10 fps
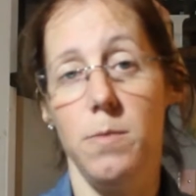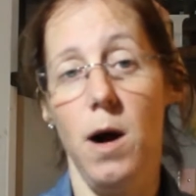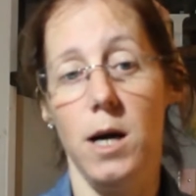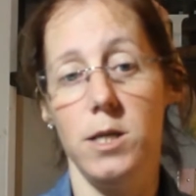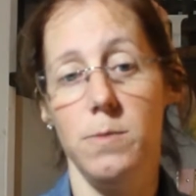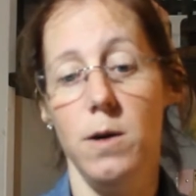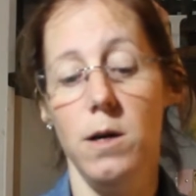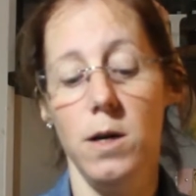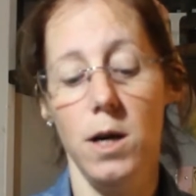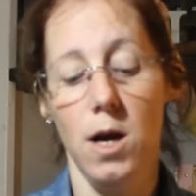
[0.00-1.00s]

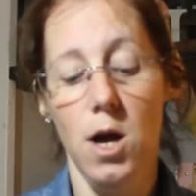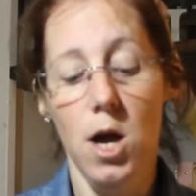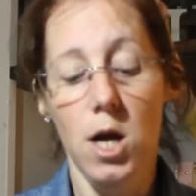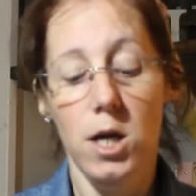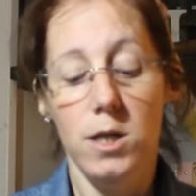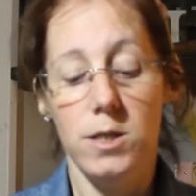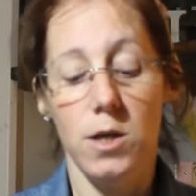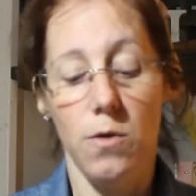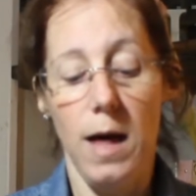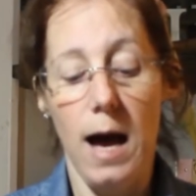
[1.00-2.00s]
Poshmark
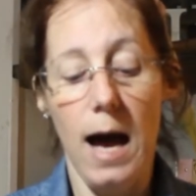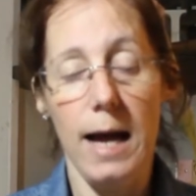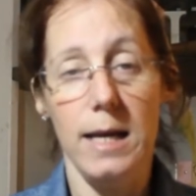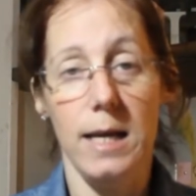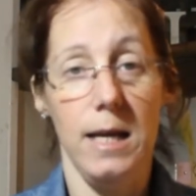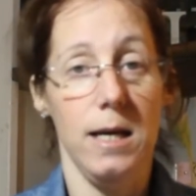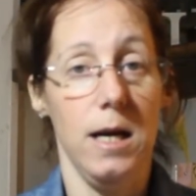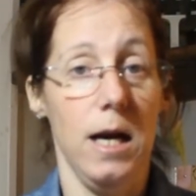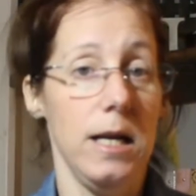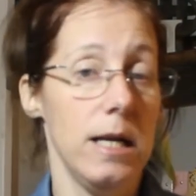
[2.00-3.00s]
so that I
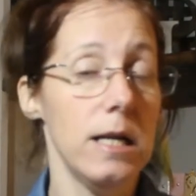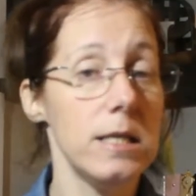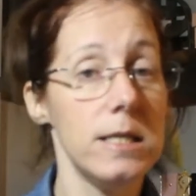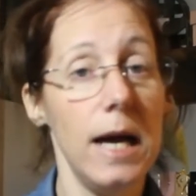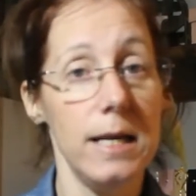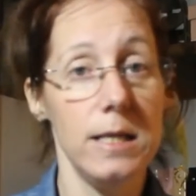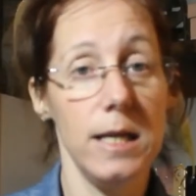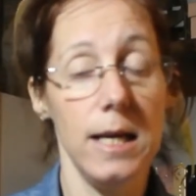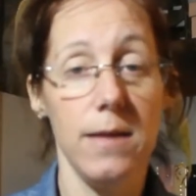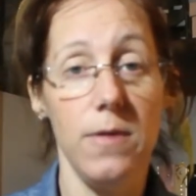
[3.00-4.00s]
can tend
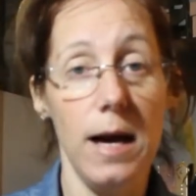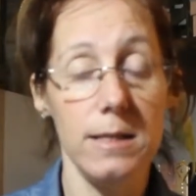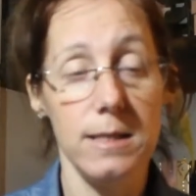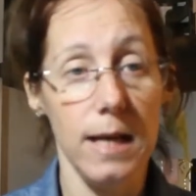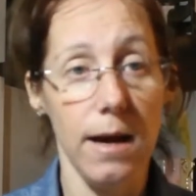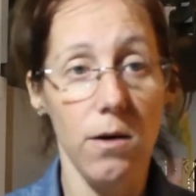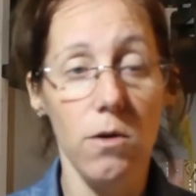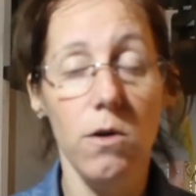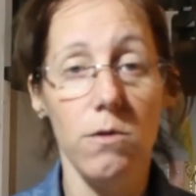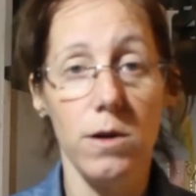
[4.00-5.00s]
to get that
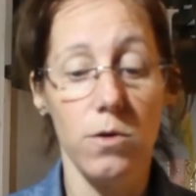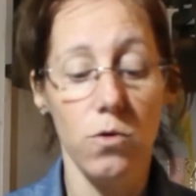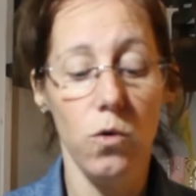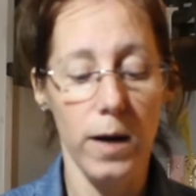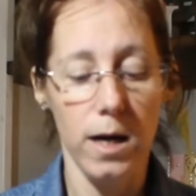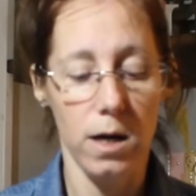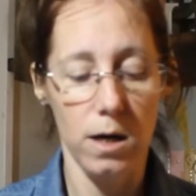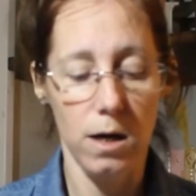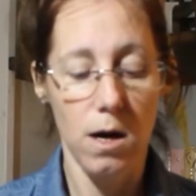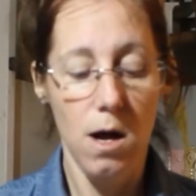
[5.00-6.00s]
sale a little
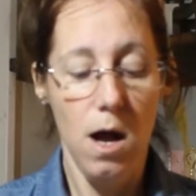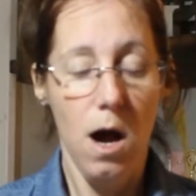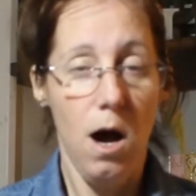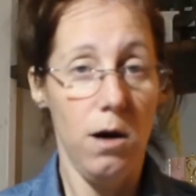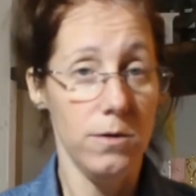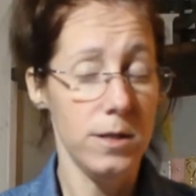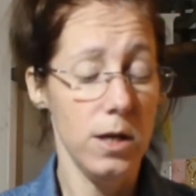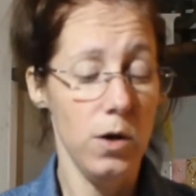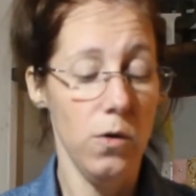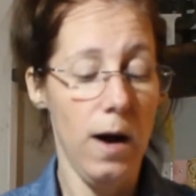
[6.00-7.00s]
quicker.
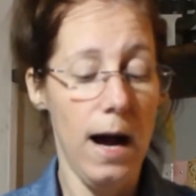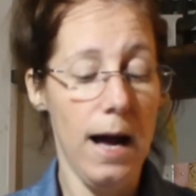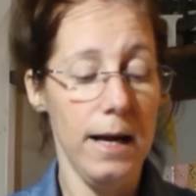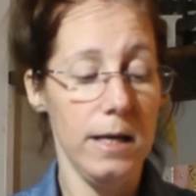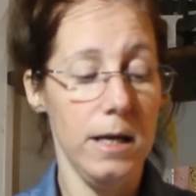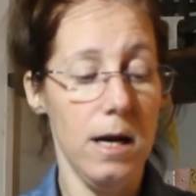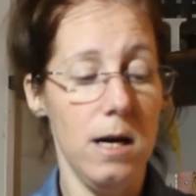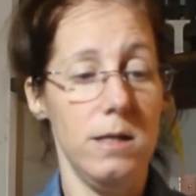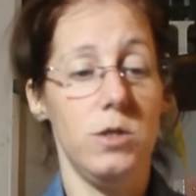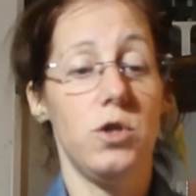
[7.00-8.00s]
Also, I
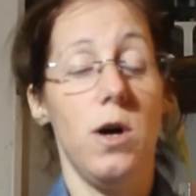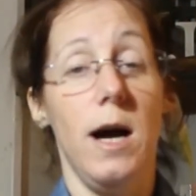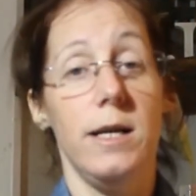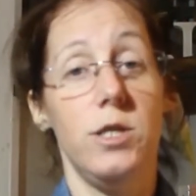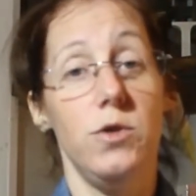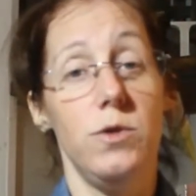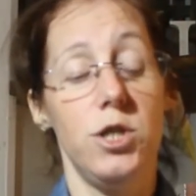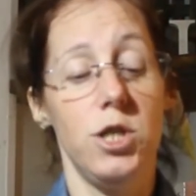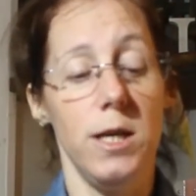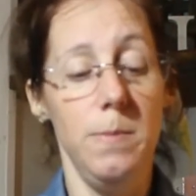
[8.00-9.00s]
try to
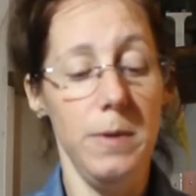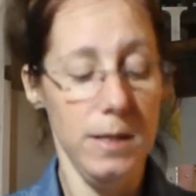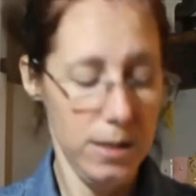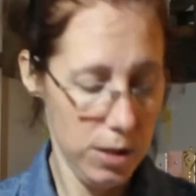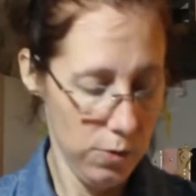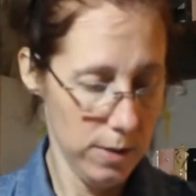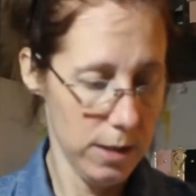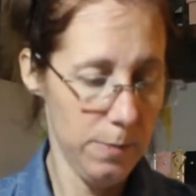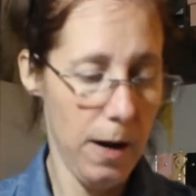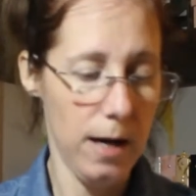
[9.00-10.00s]
ship as soon
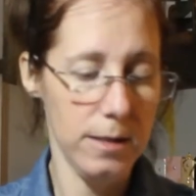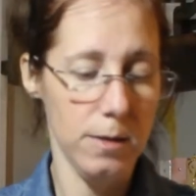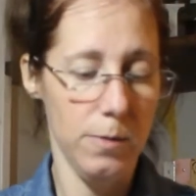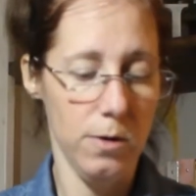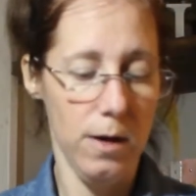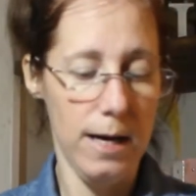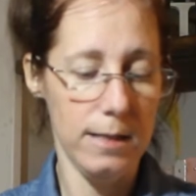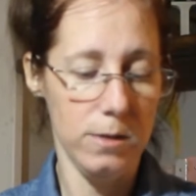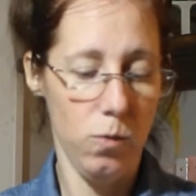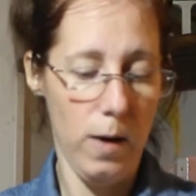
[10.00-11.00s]
as possible
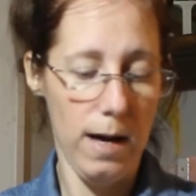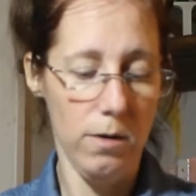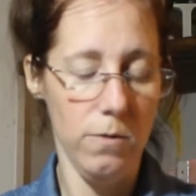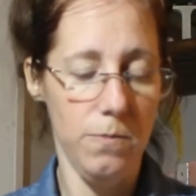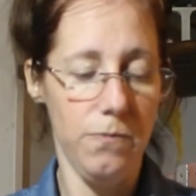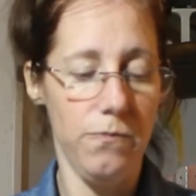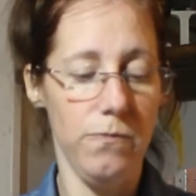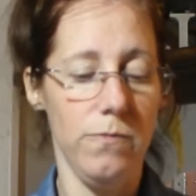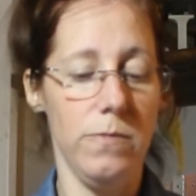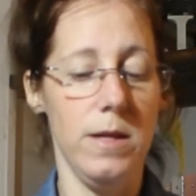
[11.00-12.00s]
as well.
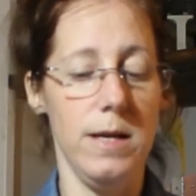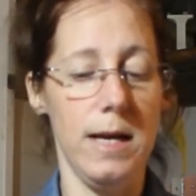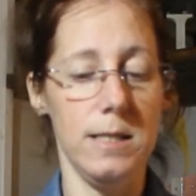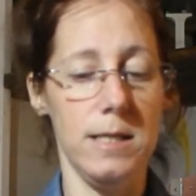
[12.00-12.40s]
The next